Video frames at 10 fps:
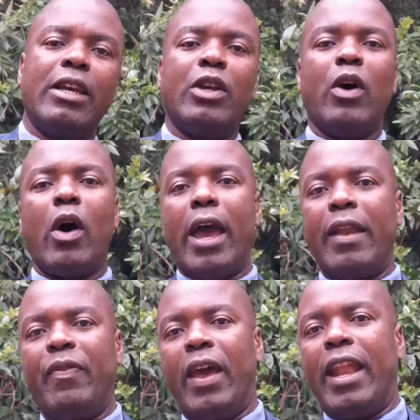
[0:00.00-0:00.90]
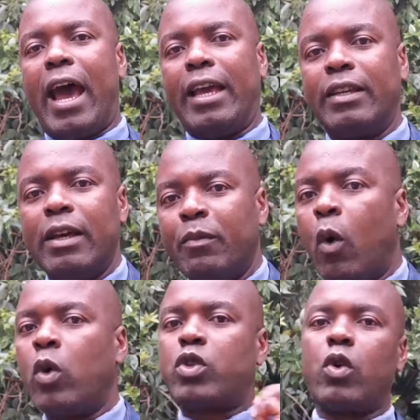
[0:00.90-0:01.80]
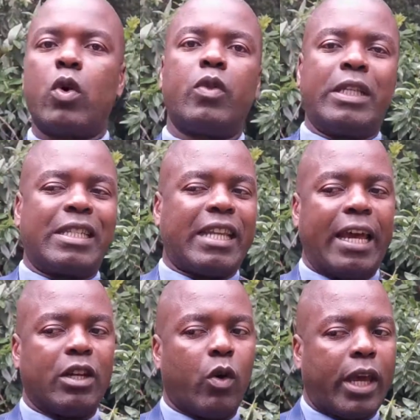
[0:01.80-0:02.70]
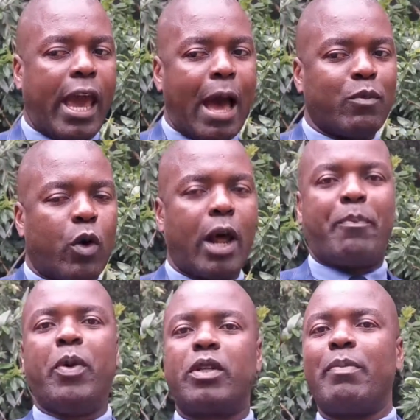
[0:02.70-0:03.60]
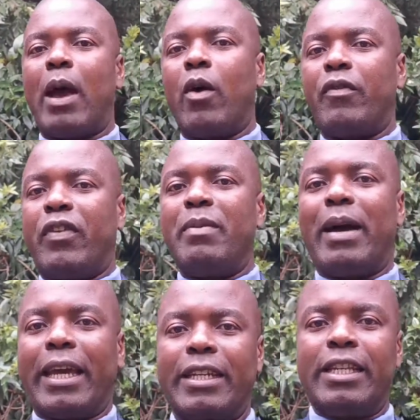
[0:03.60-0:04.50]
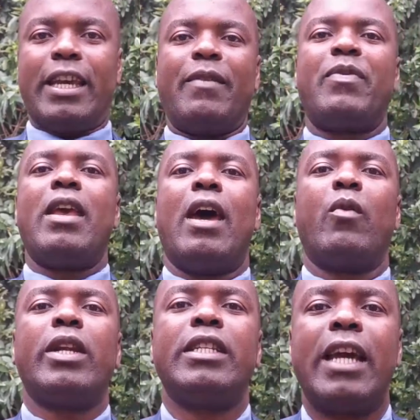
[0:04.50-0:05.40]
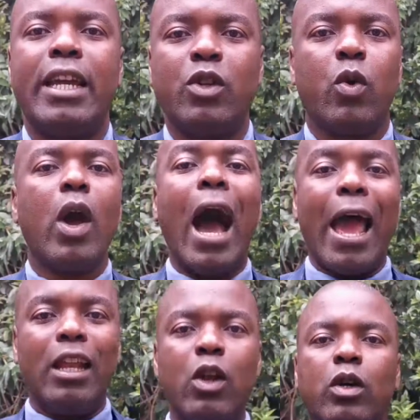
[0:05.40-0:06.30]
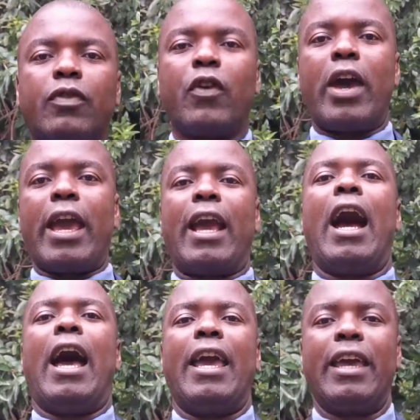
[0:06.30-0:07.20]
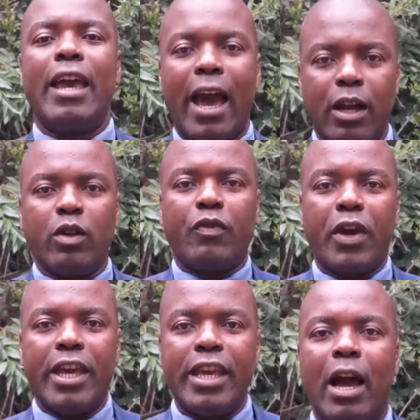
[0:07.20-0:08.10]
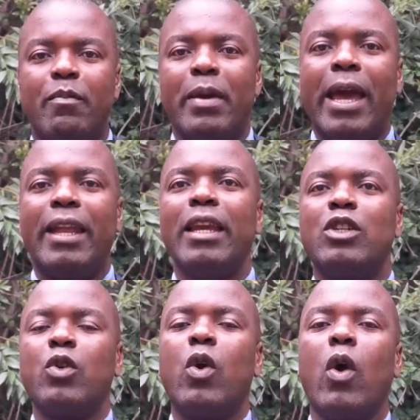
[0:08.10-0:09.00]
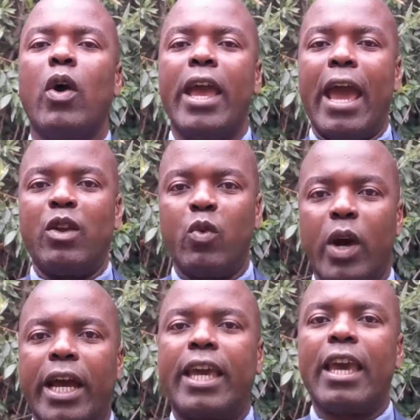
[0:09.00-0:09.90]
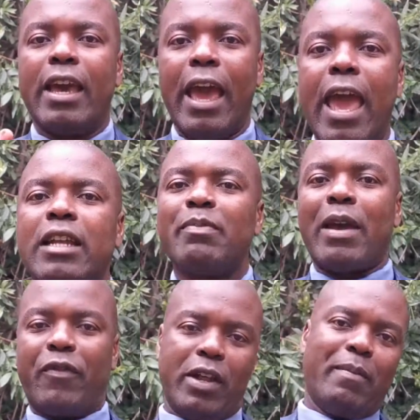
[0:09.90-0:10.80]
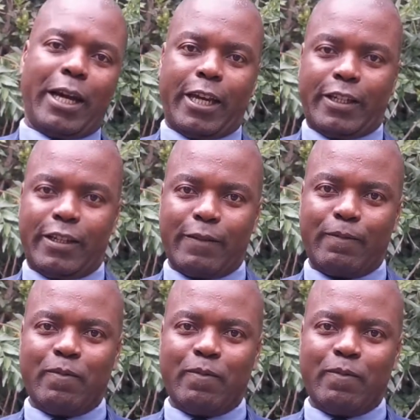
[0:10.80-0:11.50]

and then I also decided, okay, I'm gonna put my own flea market here. And what did I do? I looked for a young man to go and work at my flea market.